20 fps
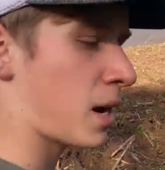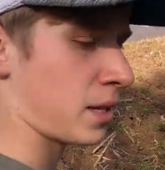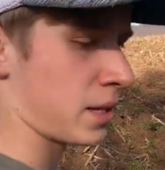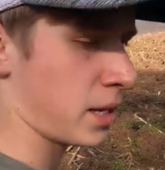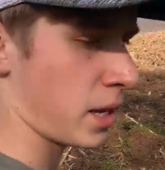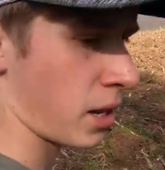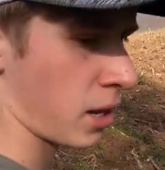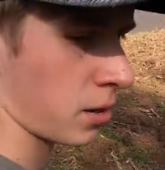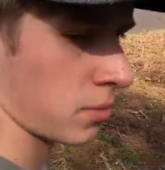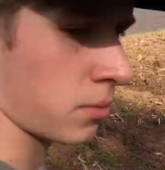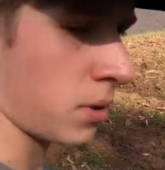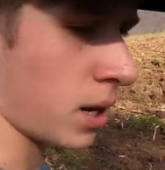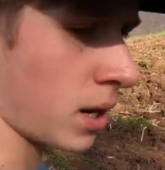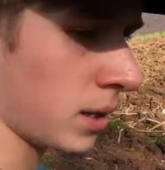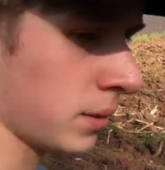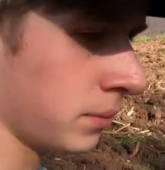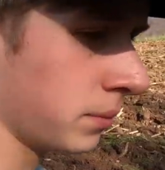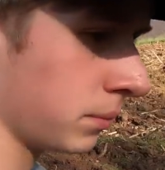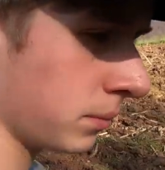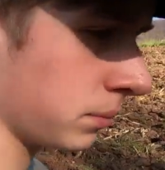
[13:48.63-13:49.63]
wet there,
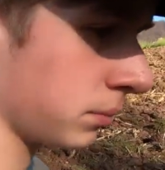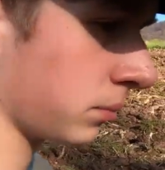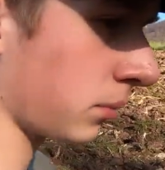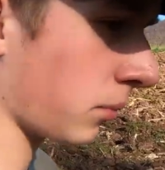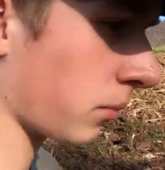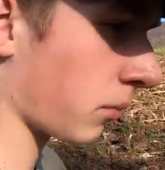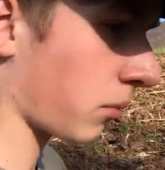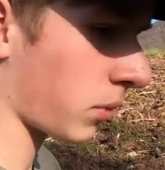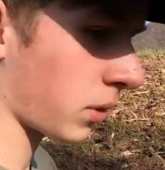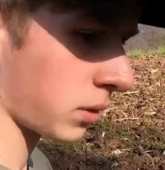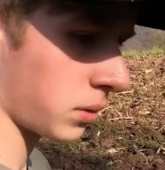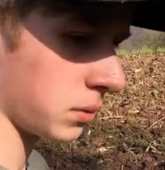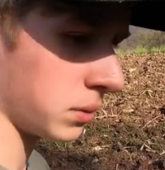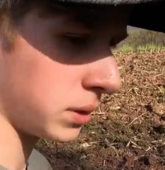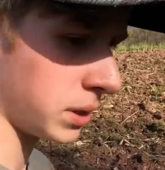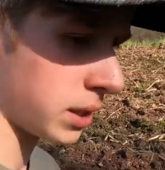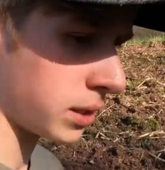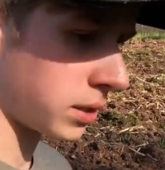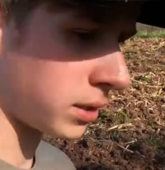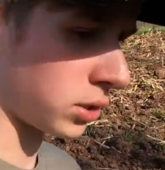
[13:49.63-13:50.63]
but
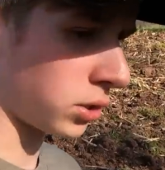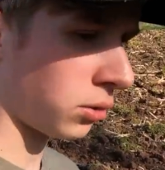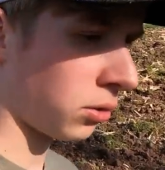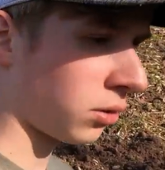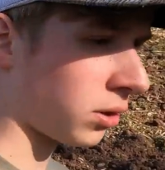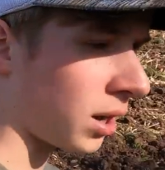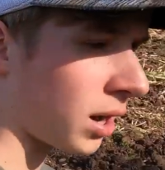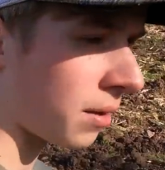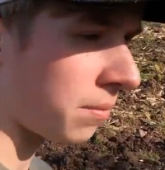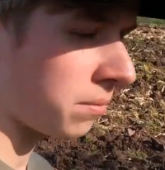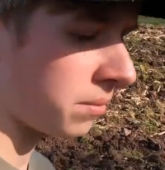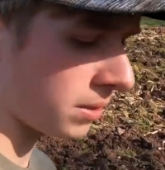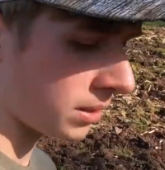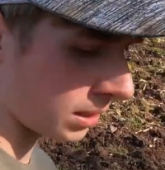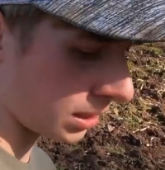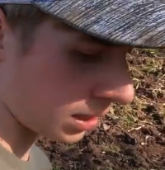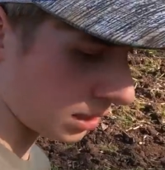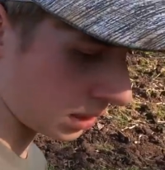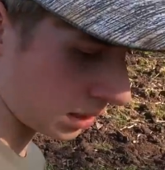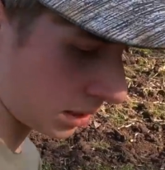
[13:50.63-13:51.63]
get her tore up
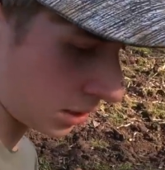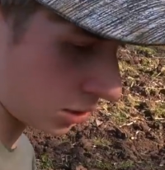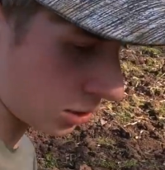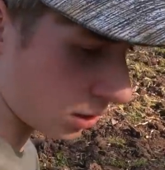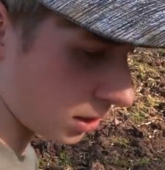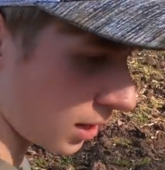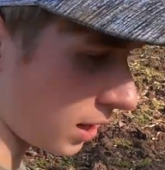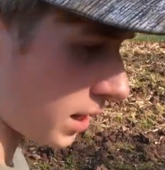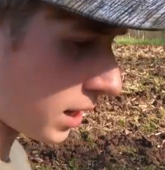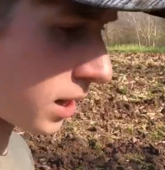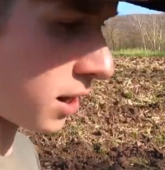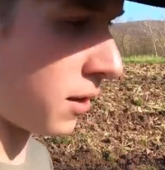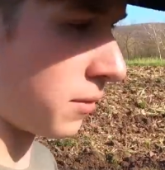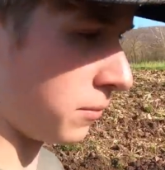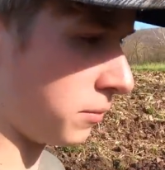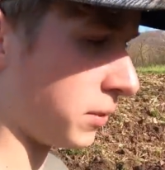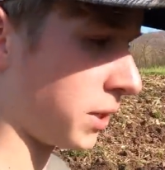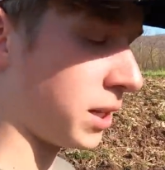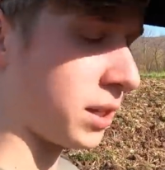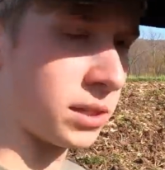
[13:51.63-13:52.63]
and then it can dry out
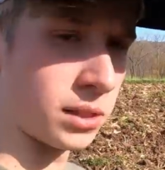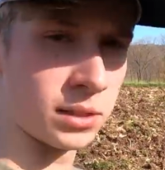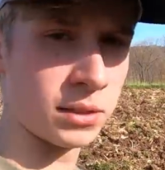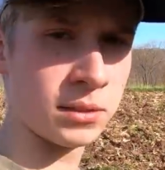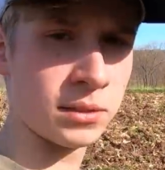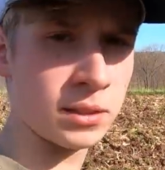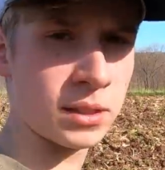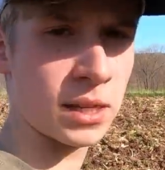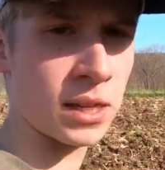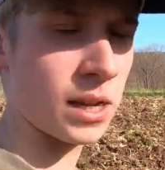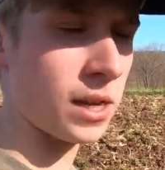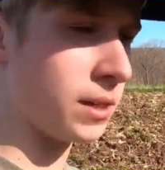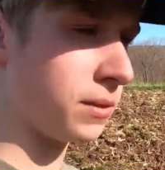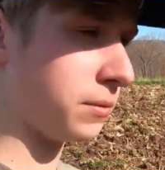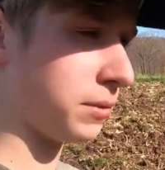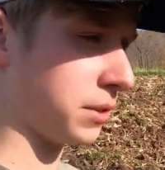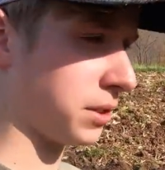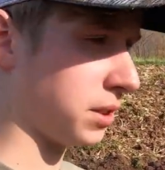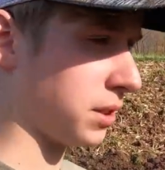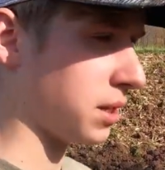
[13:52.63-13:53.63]
and we can
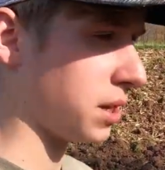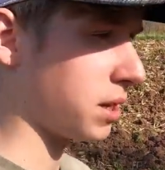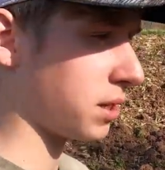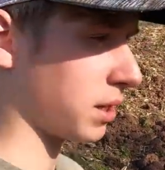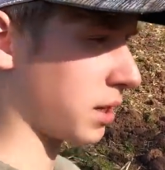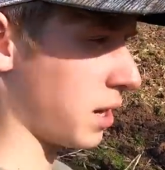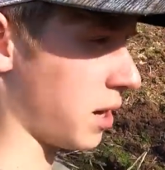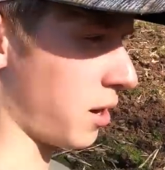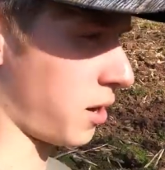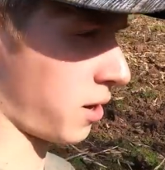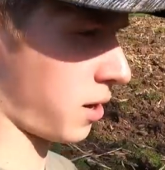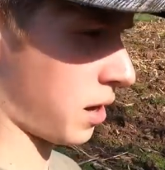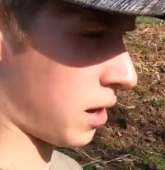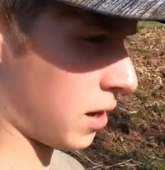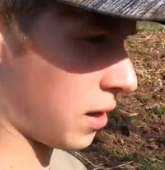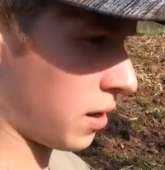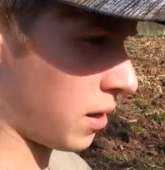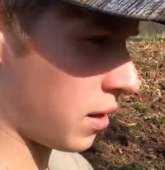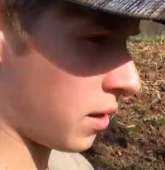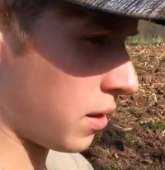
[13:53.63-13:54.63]
hit with the disc here.
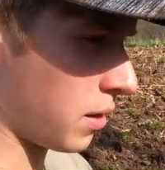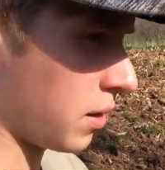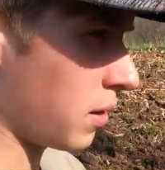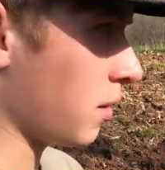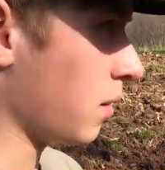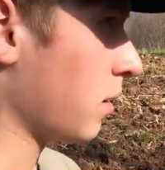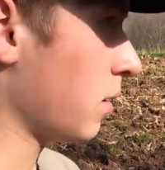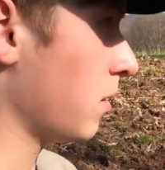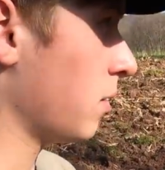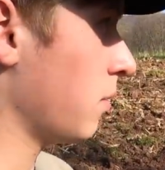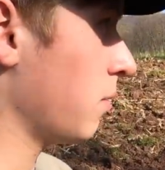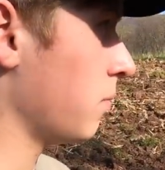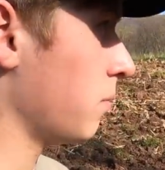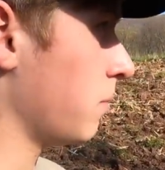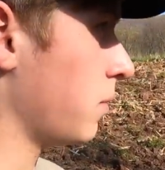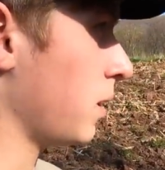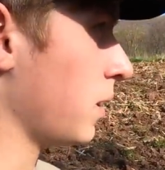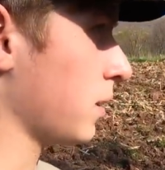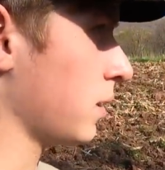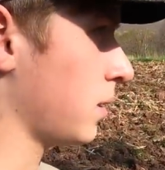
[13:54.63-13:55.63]

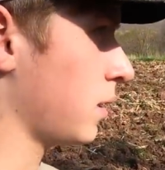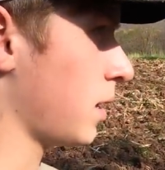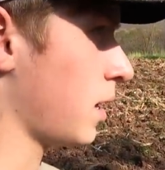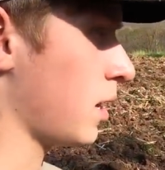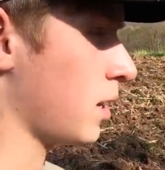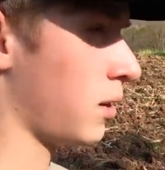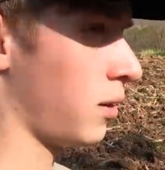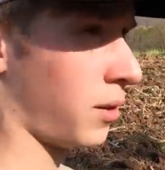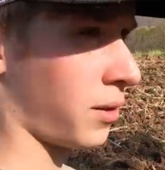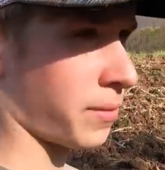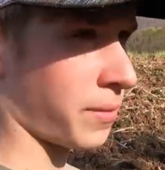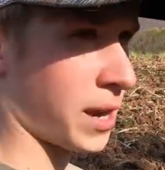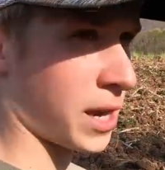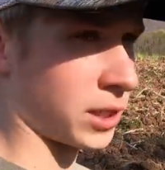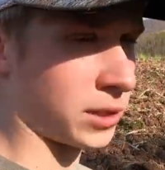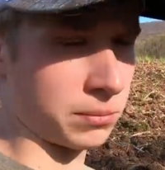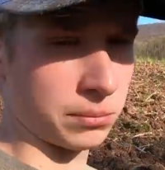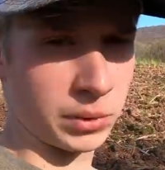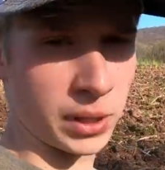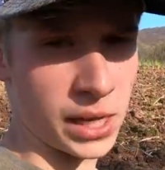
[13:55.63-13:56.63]
But uh, I don't
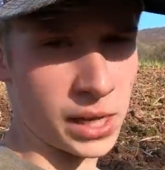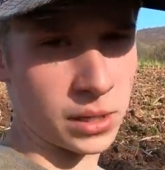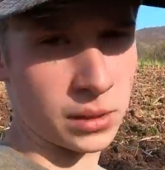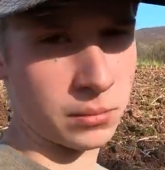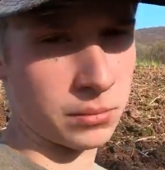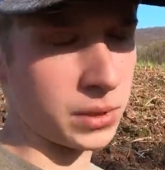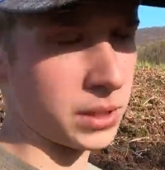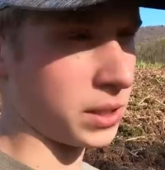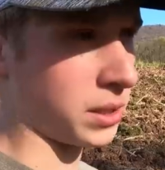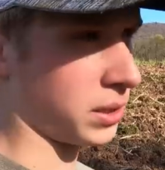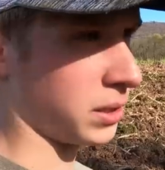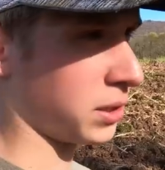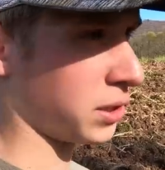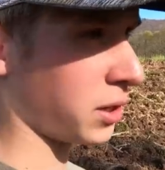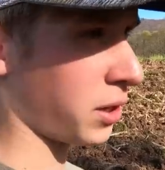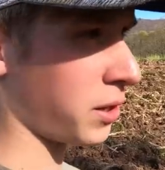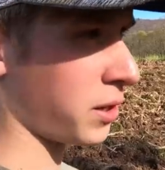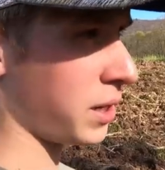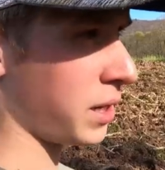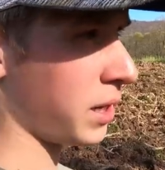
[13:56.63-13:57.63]
imagine planting will be
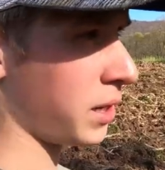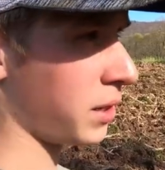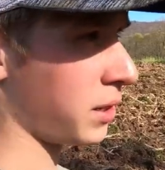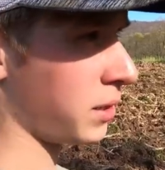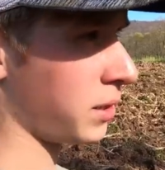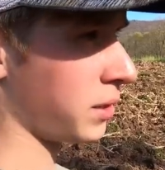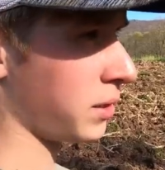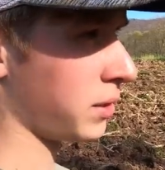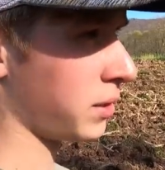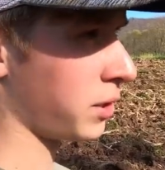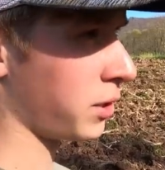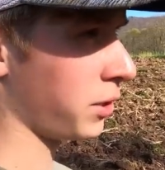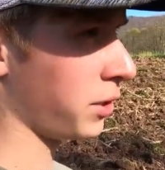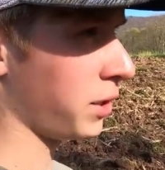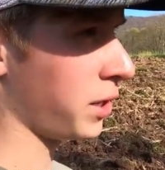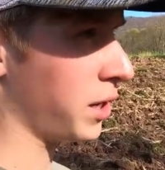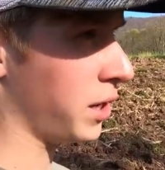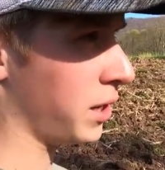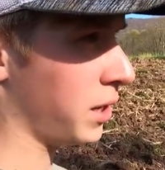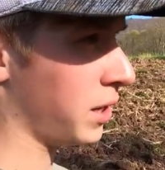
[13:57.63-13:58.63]
starting here until
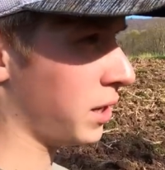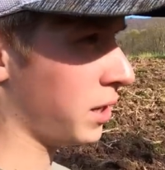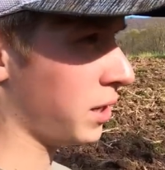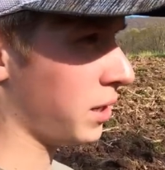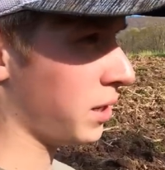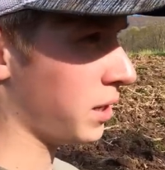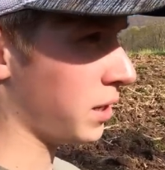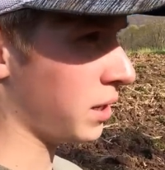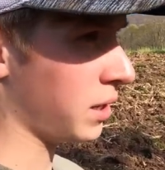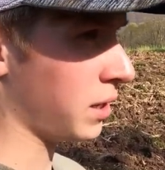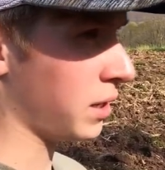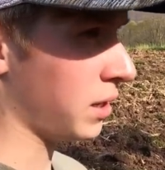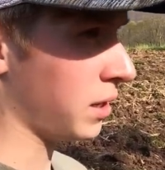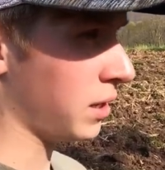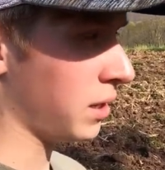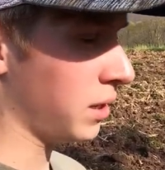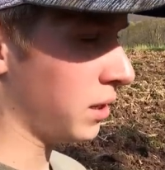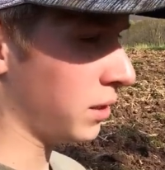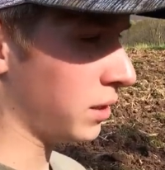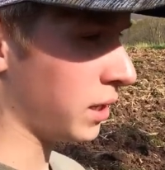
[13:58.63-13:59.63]
the
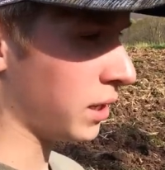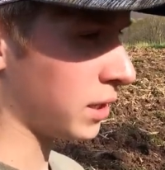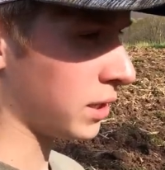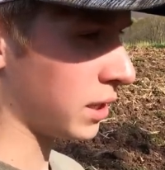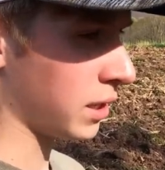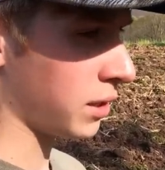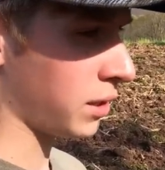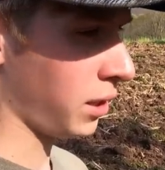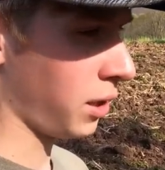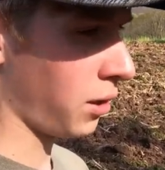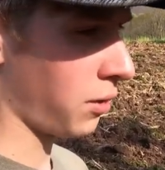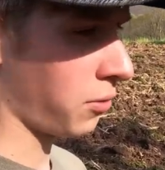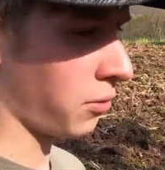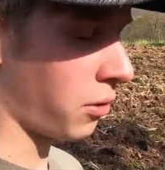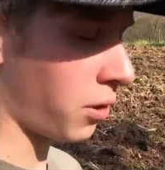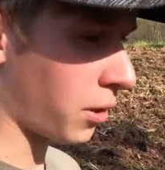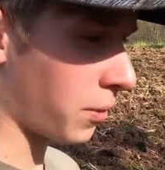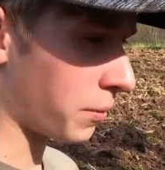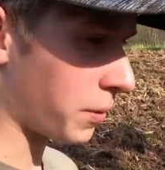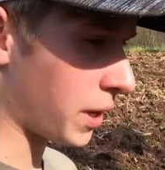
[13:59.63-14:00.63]
things get a little
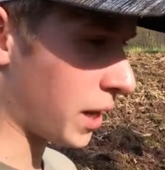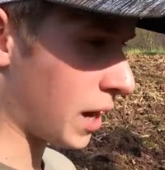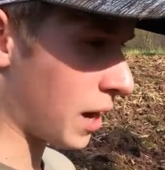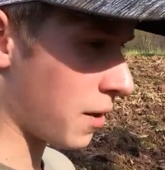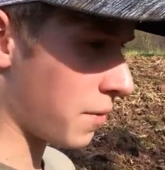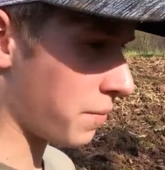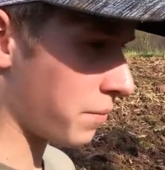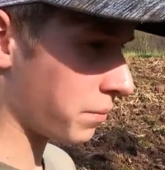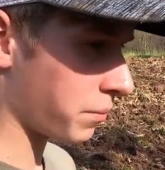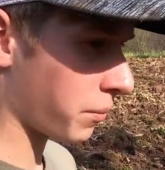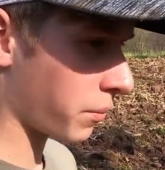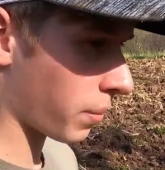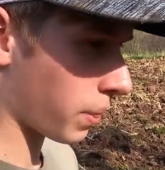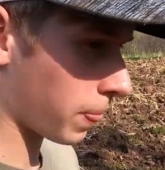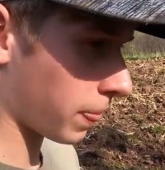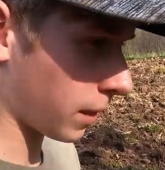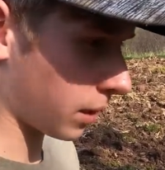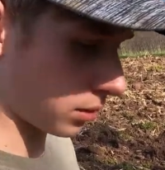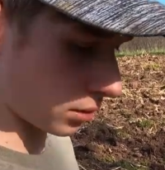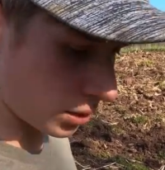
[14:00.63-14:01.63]
warmer out
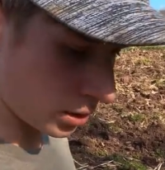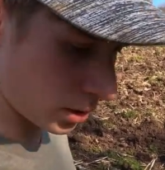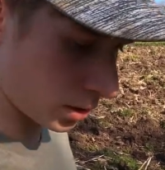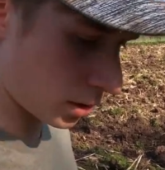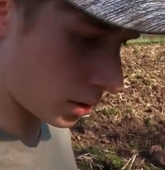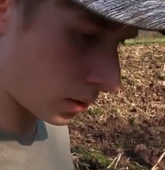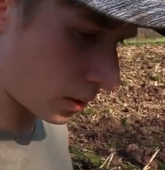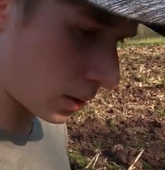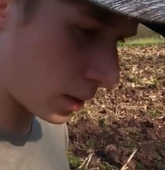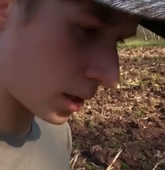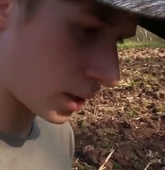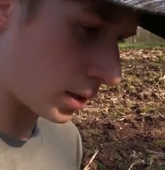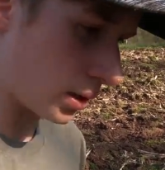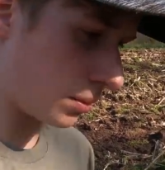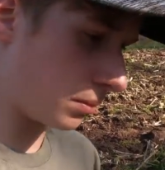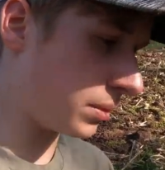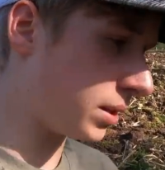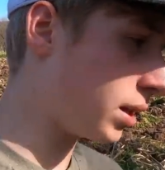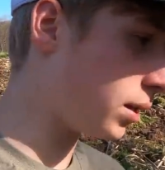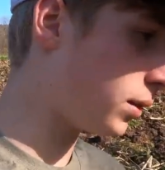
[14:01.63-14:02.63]
just get
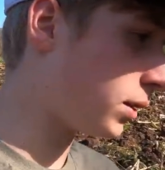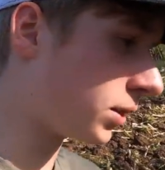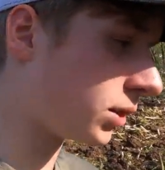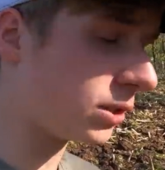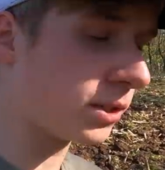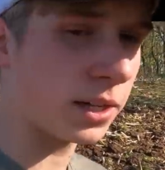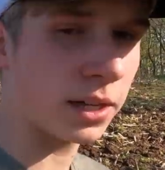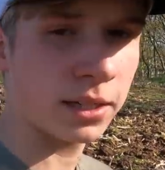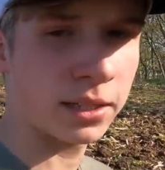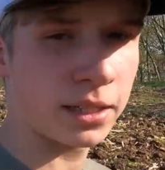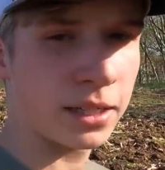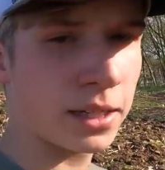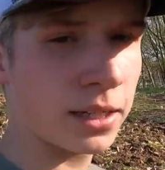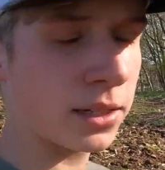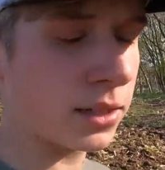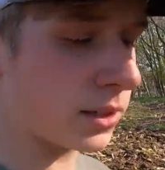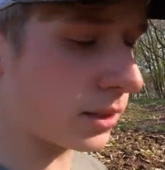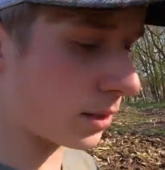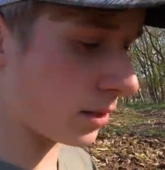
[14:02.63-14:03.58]
some tillage done here